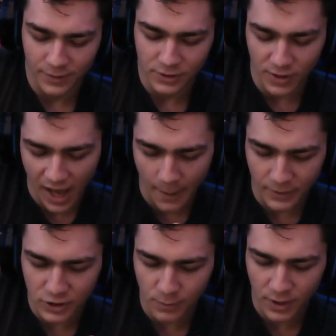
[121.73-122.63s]
yeah, I'm
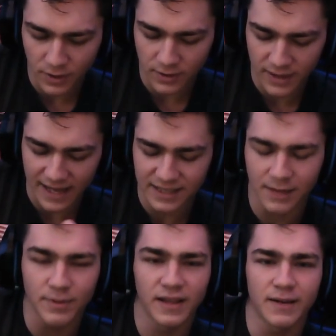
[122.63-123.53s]
assuming that's gonna
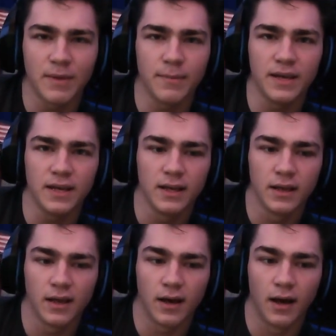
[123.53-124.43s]
be, like, maybe
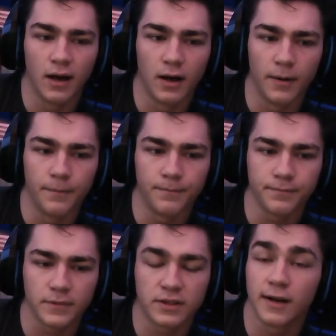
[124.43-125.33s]

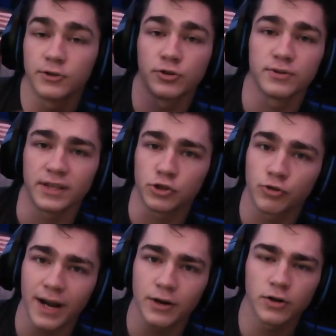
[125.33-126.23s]
Tanjiro's, like,
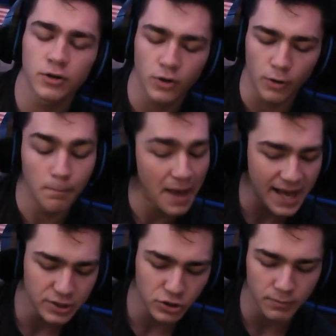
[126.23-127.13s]
trainer or
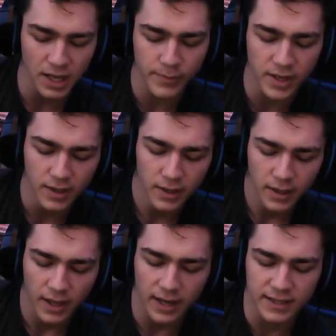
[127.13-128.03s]
master, maybe,
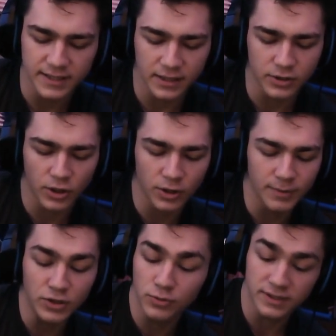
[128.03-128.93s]
and he's gonna turn him
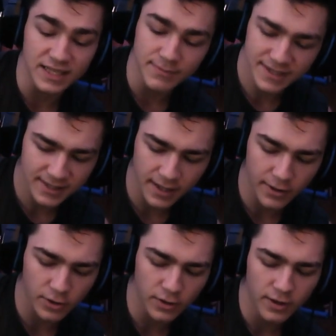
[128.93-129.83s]
into a demon
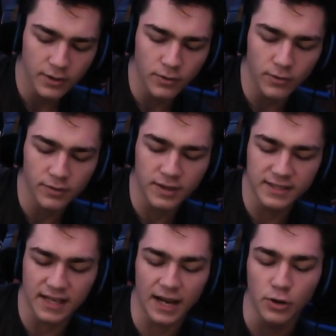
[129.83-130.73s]
slayer,
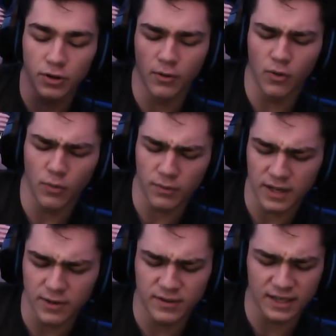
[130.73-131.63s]
because I know
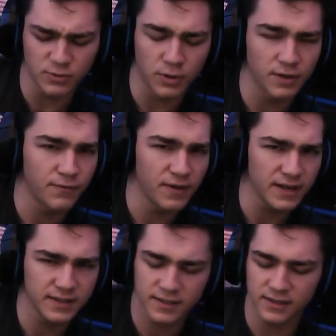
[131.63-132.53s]
he does want to
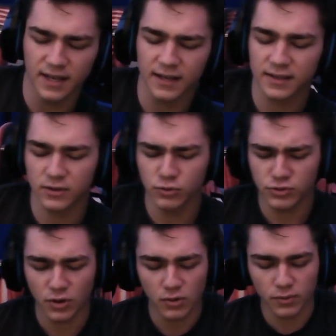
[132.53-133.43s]
fix
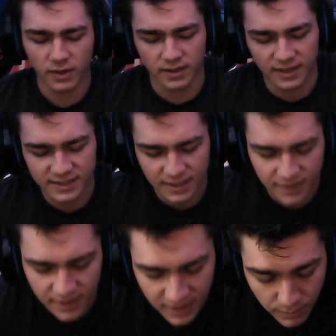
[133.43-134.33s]
Nekuzo, and they said the
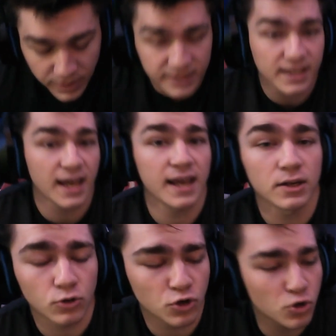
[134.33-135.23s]
demons
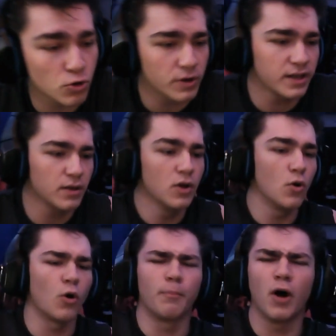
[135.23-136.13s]
can cure it,
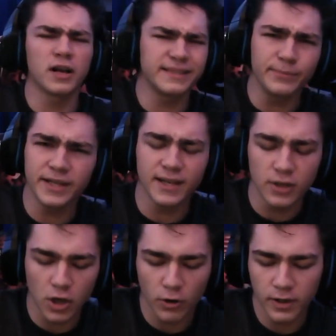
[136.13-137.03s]
or possibly can
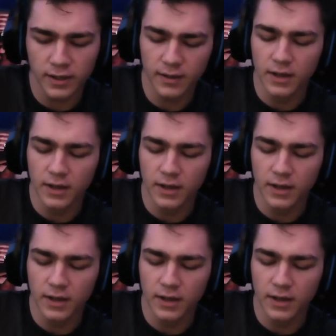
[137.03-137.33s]
cure it.